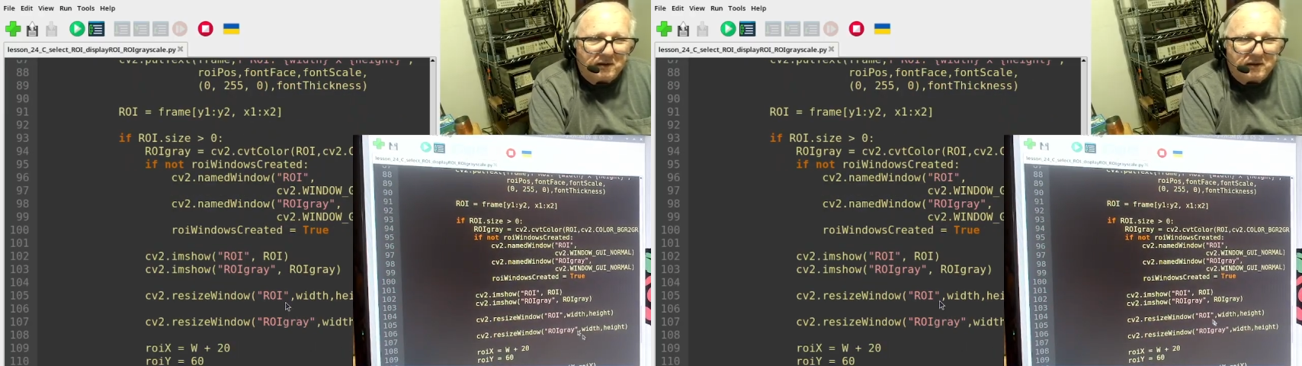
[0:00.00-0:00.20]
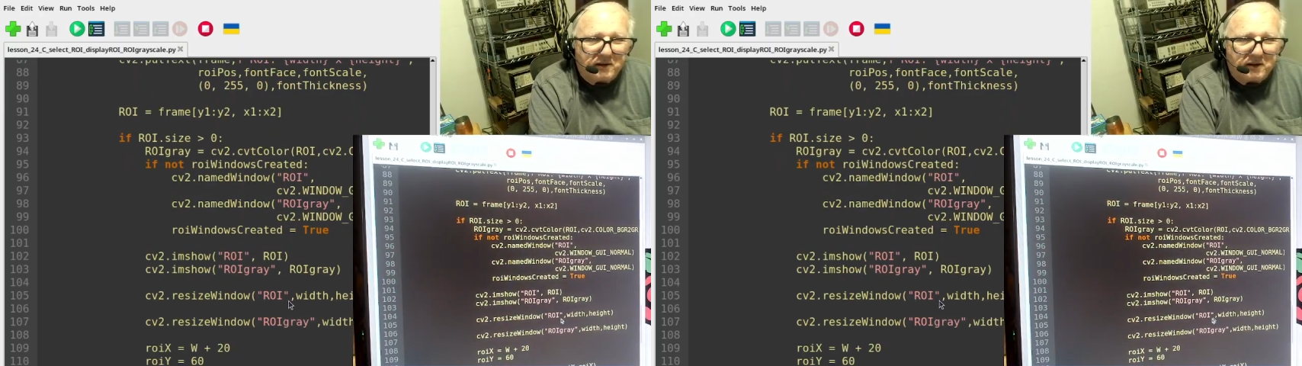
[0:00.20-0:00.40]

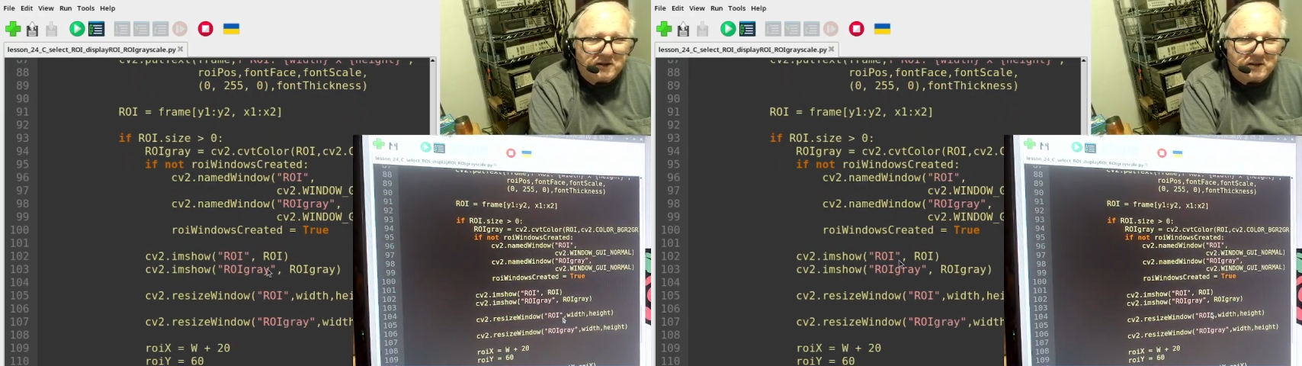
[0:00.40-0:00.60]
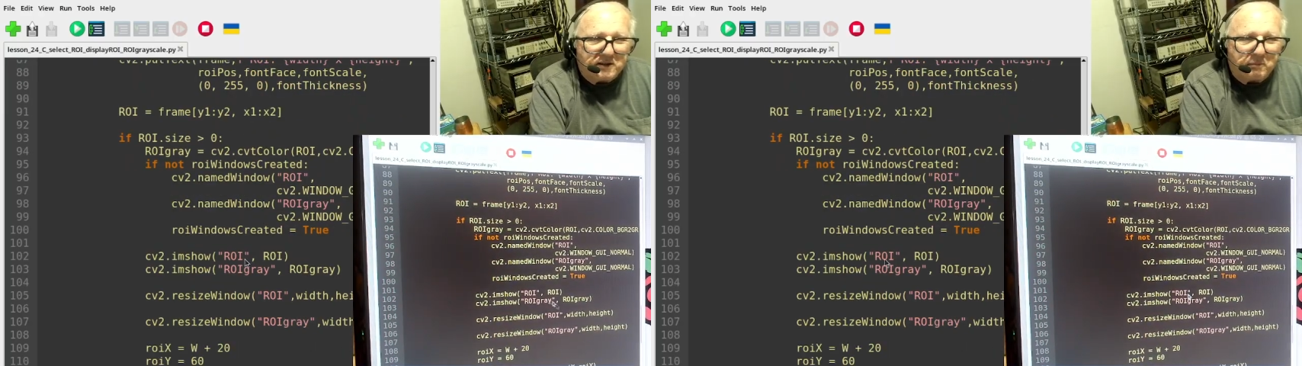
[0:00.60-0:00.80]

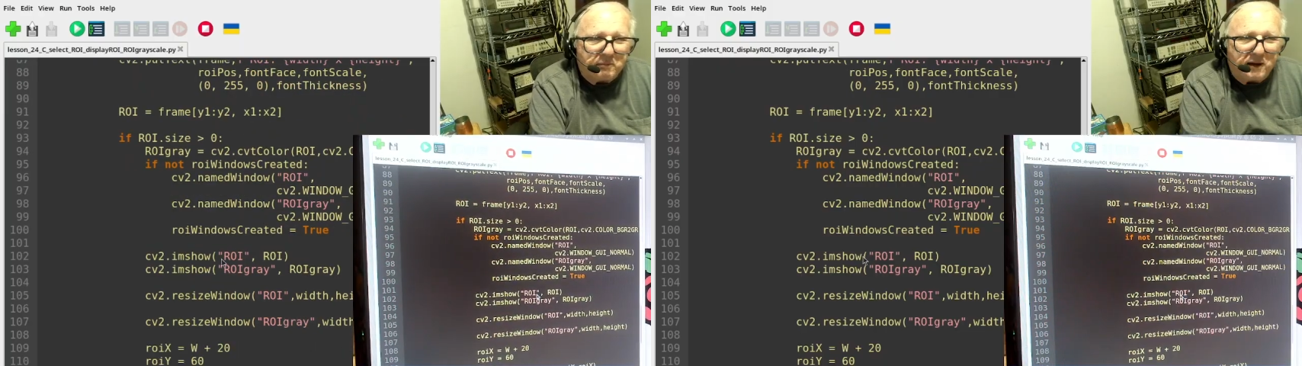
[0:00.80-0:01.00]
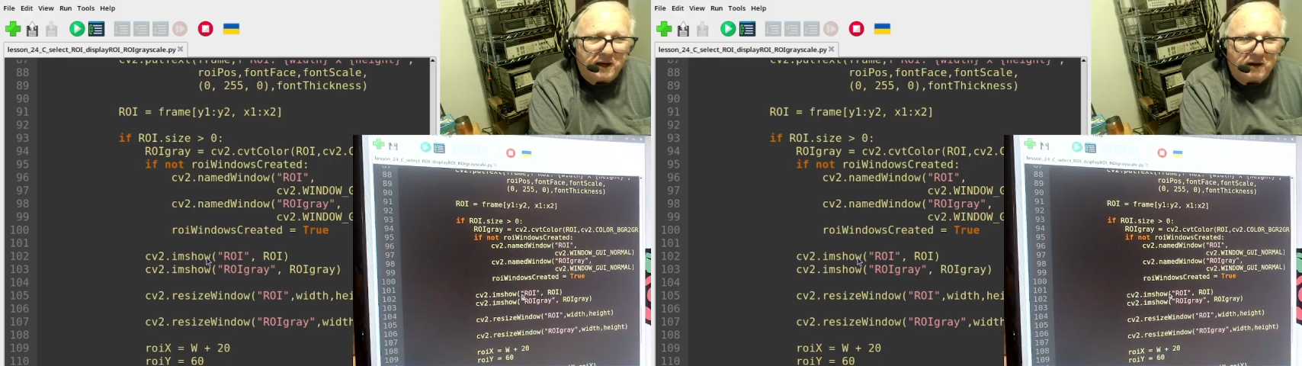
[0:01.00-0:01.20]
this is the
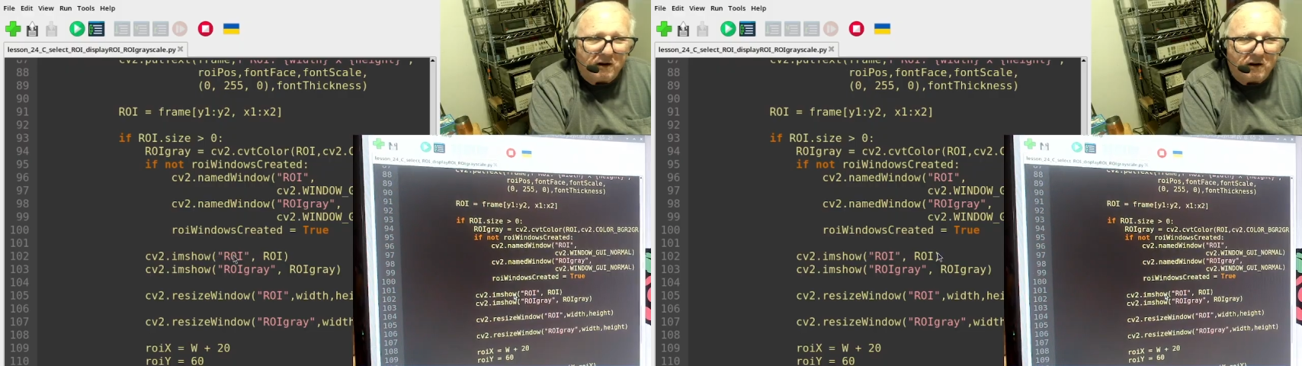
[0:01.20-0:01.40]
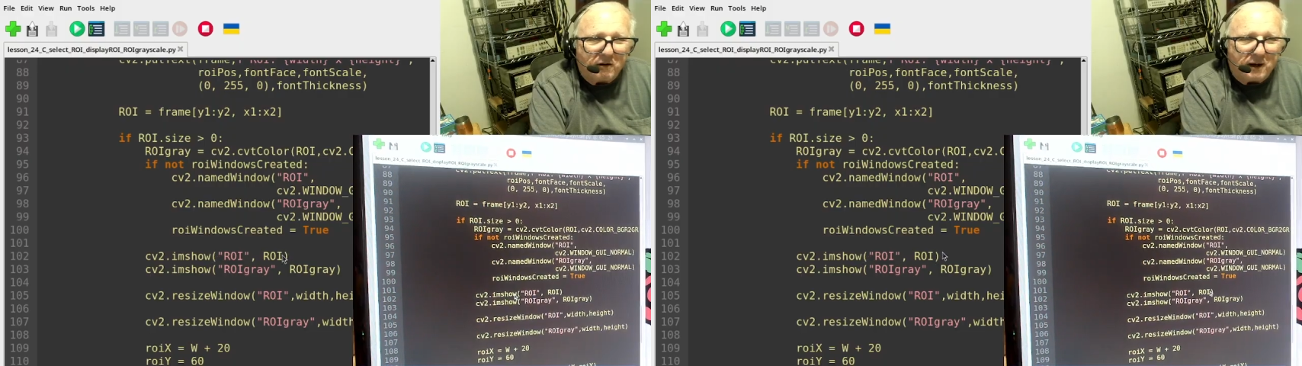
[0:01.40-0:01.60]
big
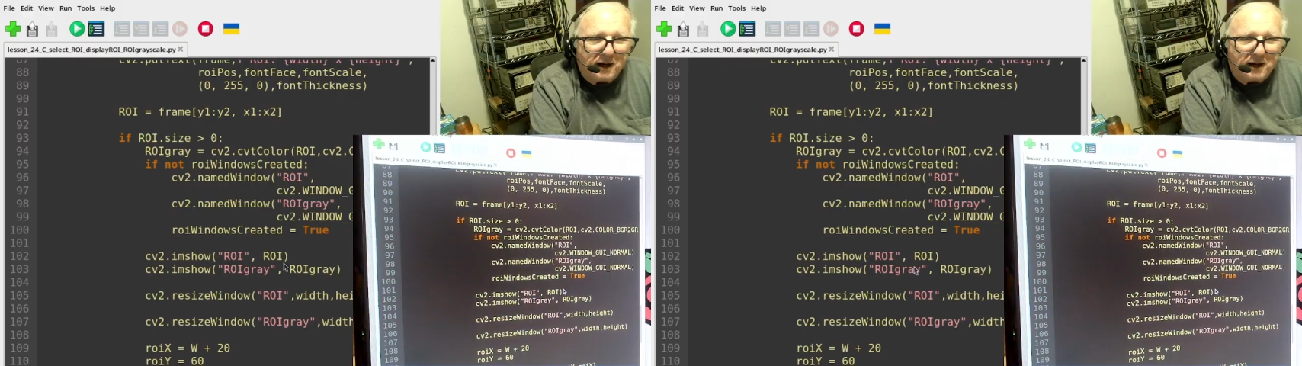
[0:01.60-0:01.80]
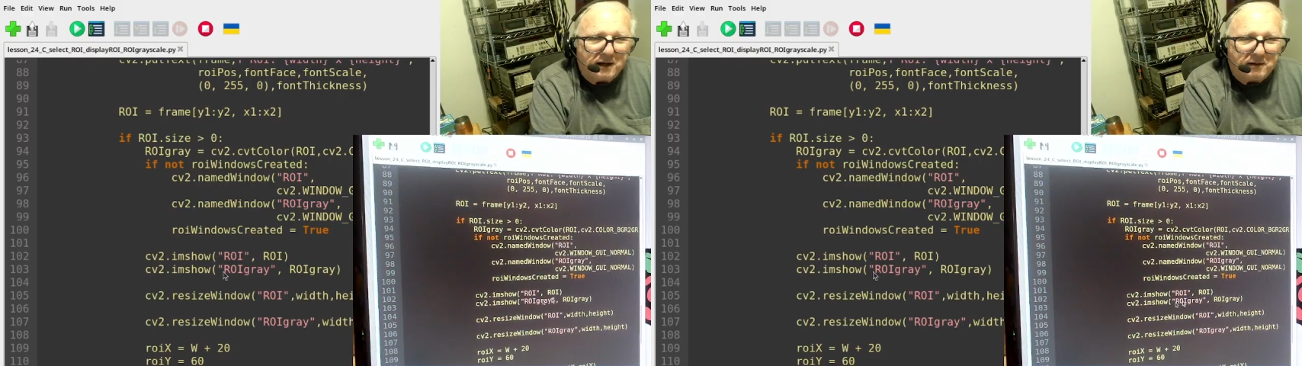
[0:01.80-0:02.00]

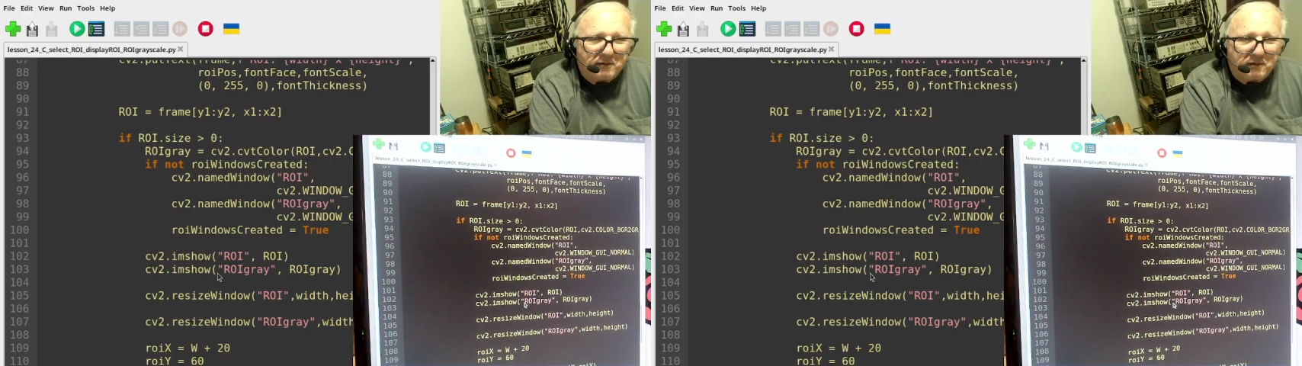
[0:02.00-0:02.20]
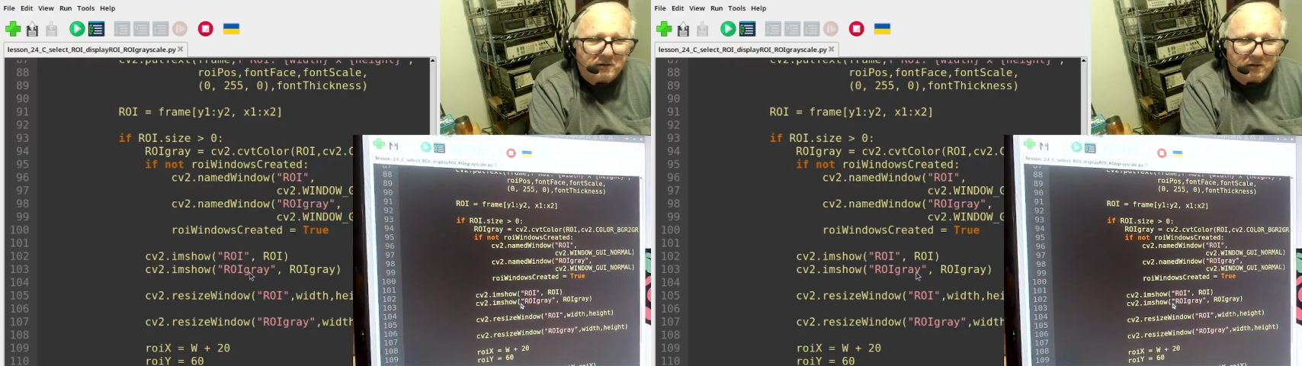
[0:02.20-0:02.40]
ROI,
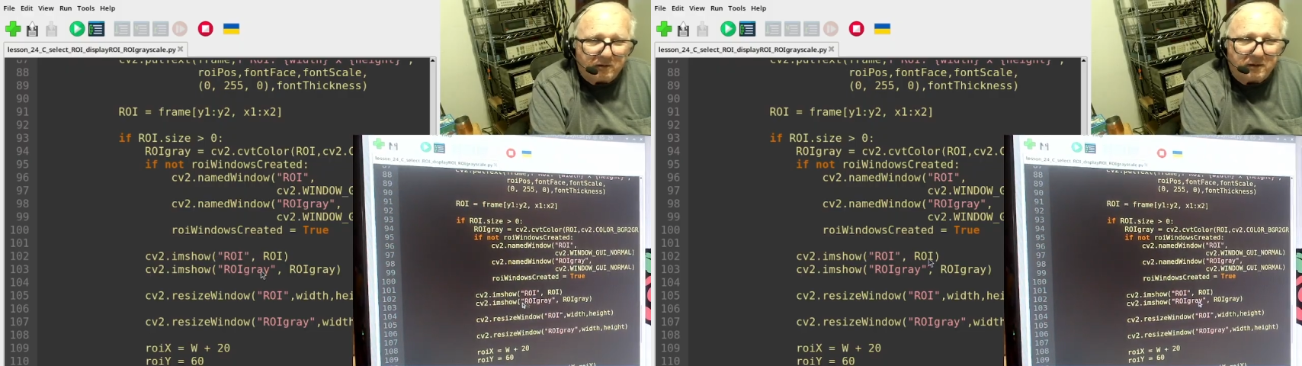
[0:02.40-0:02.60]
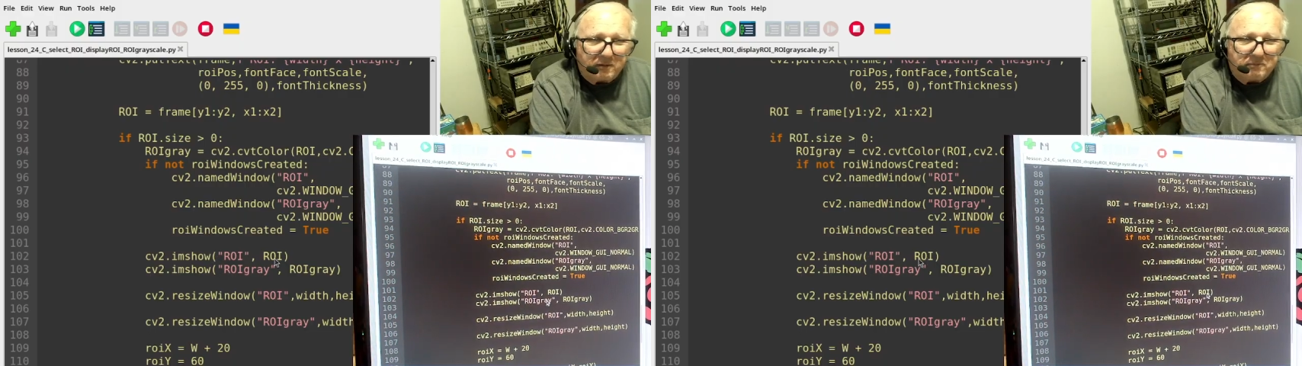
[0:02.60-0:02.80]
or
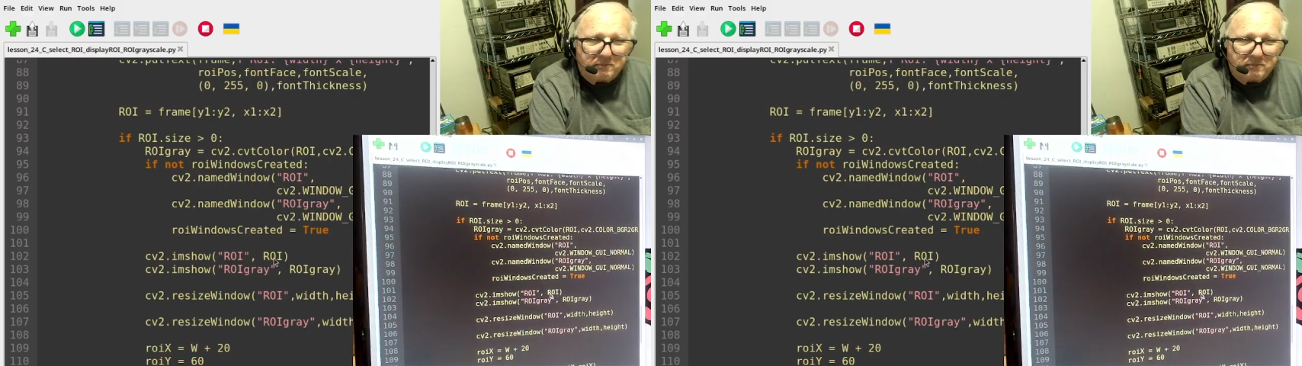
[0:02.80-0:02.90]
the,